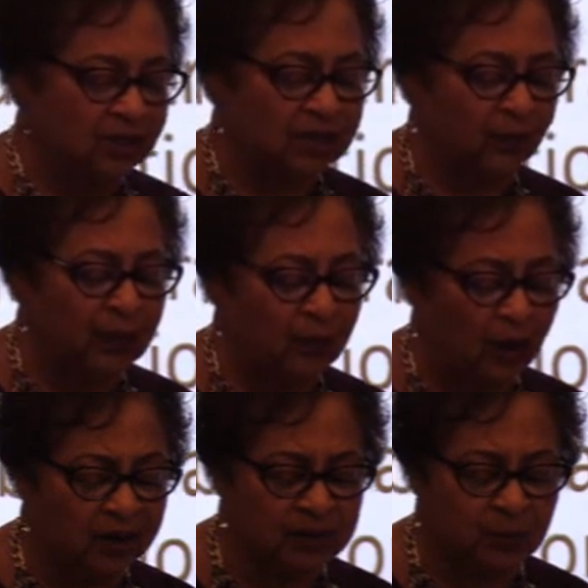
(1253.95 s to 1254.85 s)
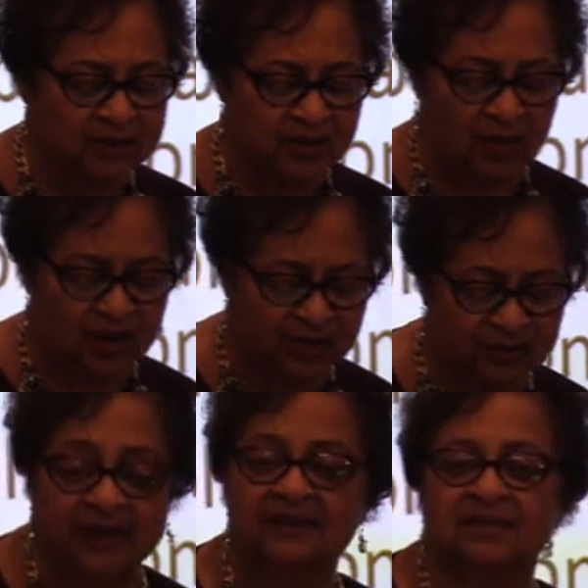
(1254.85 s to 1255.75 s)
So we worked with Star
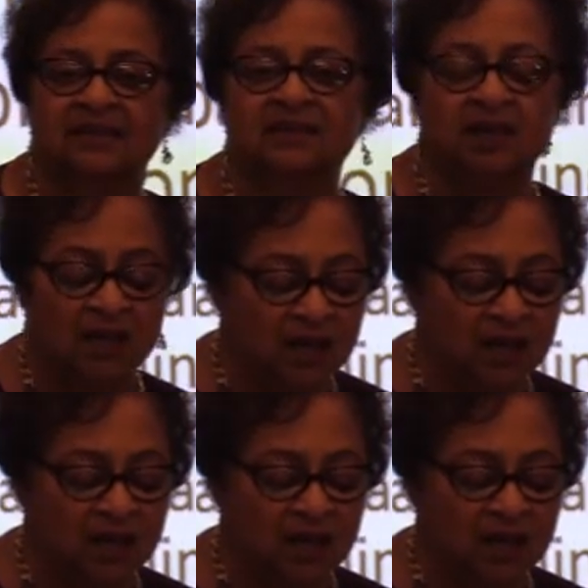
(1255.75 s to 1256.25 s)
Transit